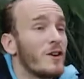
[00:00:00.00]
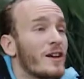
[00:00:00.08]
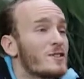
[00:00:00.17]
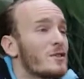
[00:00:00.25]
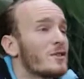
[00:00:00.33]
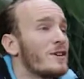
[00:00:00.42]
you
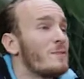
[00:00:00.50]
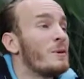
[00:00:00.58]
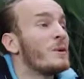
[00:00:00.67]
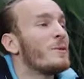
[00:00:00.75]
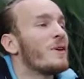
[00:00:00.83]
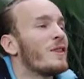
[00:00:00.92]
guys just leave
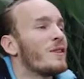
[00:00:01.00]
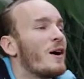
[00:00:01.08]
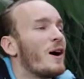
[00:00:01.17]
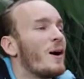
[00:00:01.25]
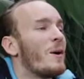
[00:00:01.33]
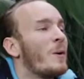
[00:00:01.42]
me with
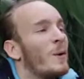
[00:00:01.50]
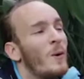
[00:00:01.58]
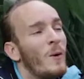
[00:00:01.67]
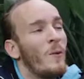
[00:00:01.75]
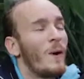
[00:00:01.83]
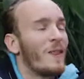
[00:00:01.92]

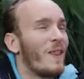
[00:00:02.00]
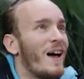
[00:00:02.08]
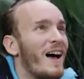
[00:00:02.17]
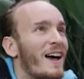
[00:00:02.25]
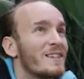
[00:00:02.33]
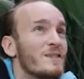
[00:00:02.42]
one
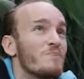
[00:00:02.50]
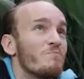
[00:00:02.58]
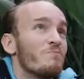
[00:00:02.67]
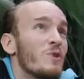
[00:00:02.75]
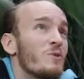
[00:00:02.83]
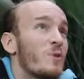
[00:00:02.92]
last
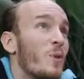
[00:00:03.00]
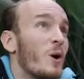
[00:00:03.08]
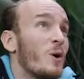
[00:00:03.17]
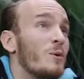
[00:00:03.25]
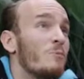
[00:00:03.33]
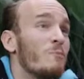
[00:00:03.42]

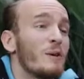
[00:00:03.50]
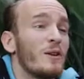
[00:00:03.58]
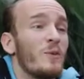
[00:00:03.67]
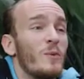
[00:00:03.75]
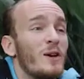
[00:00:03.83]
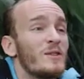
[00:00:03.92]
quote, bit
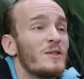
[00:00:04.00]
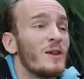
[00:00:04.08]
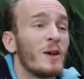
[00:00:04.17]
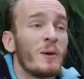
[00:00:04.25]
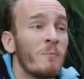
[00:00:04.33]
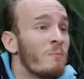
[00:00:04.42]
of
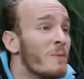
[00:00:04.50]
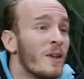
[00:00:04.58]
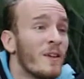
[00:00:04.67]
wisdom,